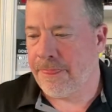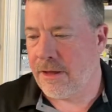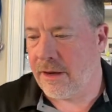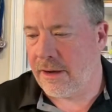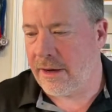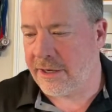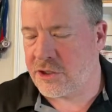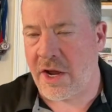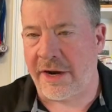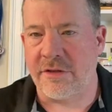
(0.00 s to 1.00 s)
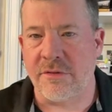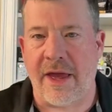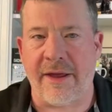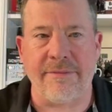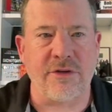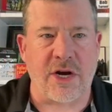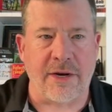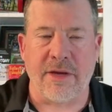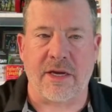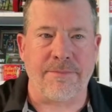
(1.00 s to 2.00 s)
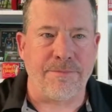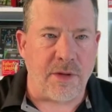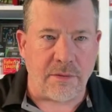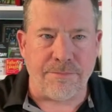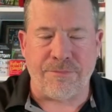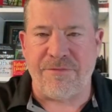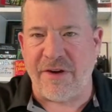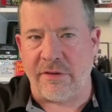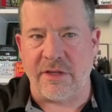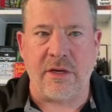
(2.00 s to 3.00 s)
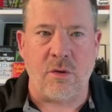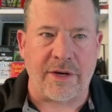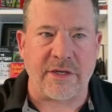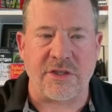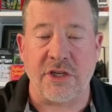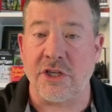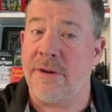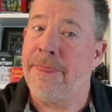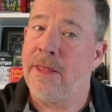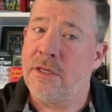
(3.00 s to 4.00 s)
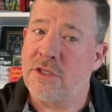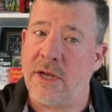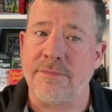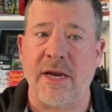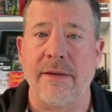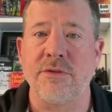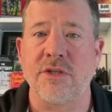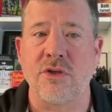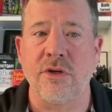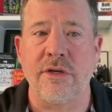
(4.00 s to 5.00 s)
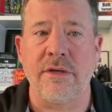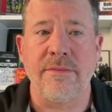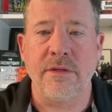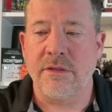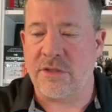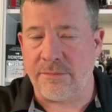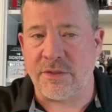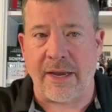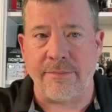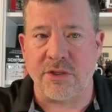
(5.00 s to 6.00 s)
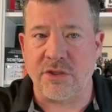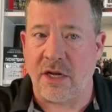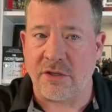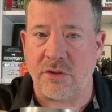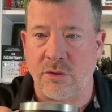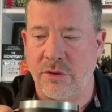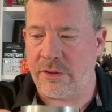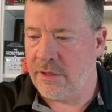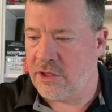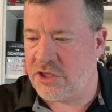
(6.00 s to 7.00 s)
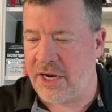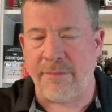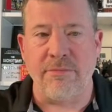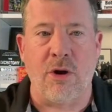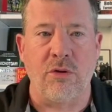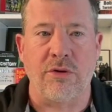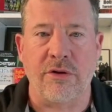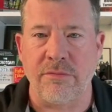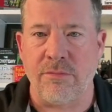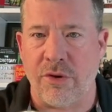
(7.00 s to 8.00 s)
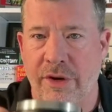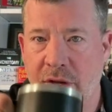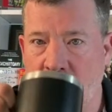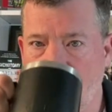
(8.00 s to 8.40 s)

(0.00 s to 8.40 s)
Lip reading: I try to do that, try to make a fairly quick decision. Sometimes it's good. Sometimes it's not so good. Jamie Moeller, good morning.